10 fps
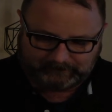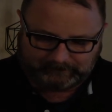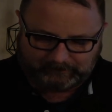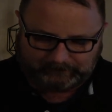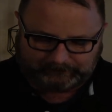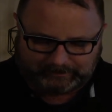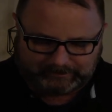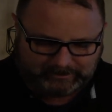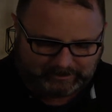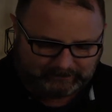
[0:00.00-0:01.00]
Notice that
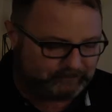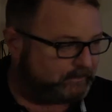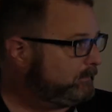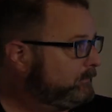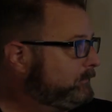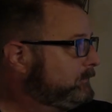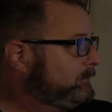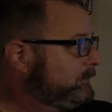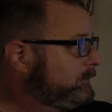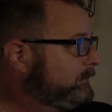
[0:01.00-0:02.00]
none of this
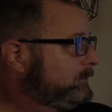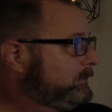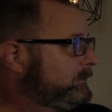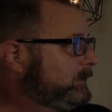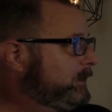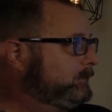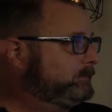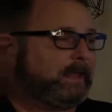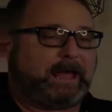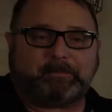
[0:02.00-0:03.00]
is
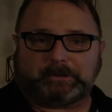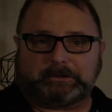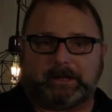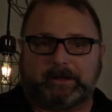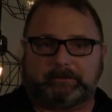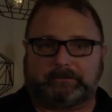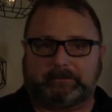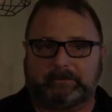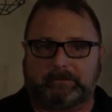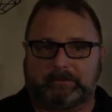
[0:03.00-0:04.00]
capitalized,
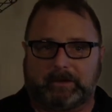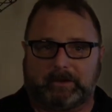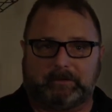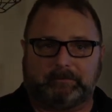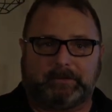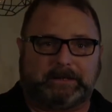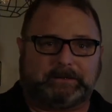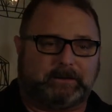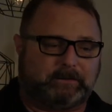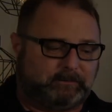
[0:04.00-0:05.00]
okay? That
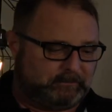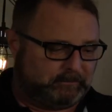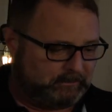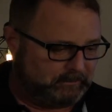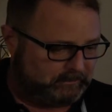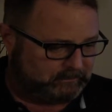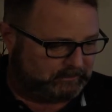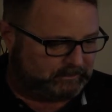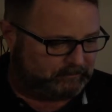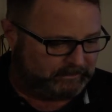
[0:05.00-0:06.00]
can
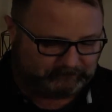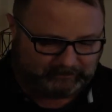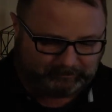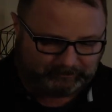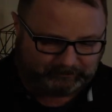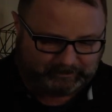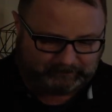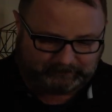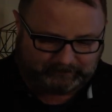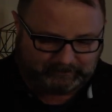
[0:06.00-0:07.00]
kind of mess you up as
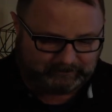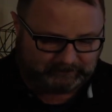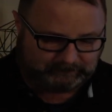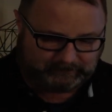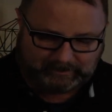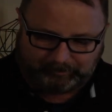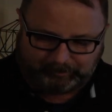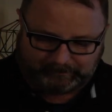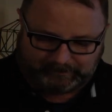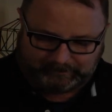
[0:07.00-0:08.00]
well. Type
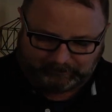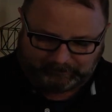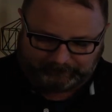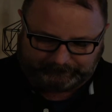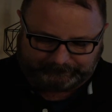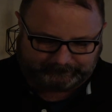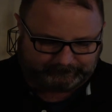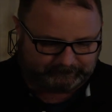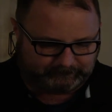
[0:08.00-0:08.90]
equals